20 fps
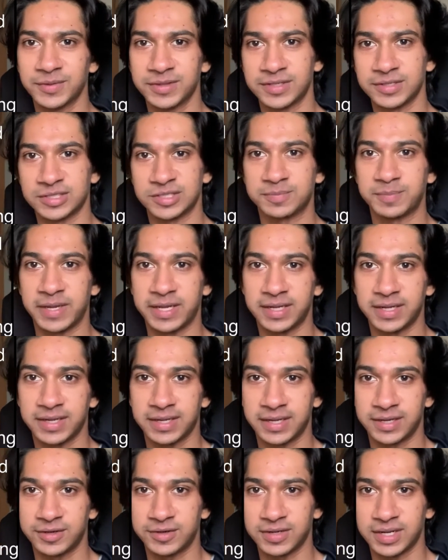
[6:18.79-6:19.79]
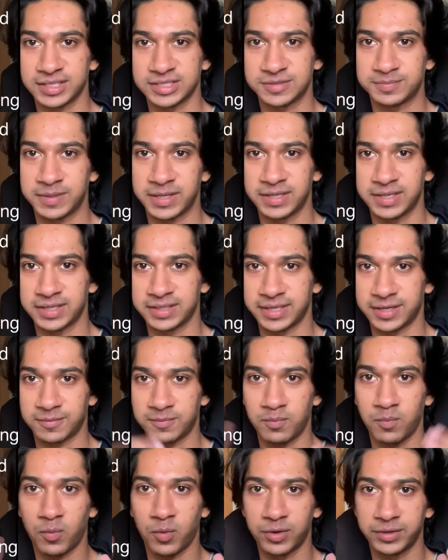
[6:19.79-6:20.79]
with your spending and you're not spending
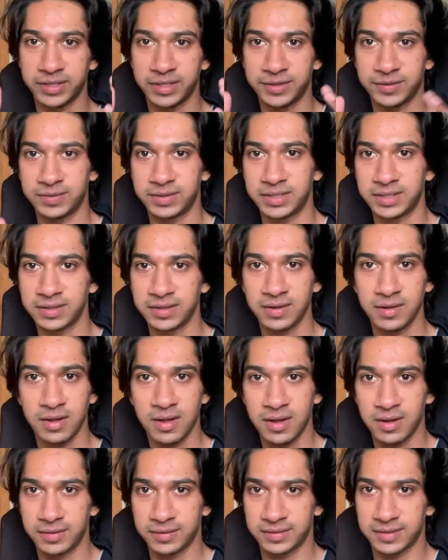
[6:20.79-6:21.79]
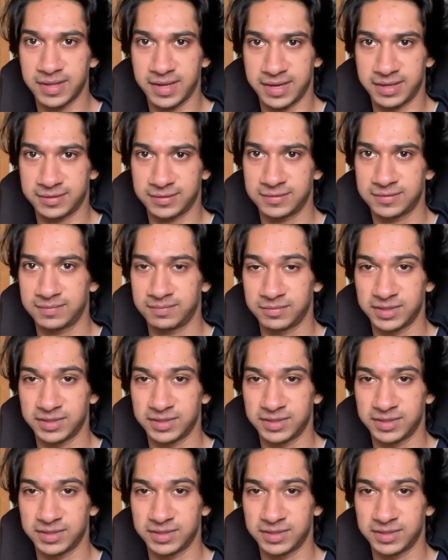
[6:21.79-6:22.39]
like more than you need, that,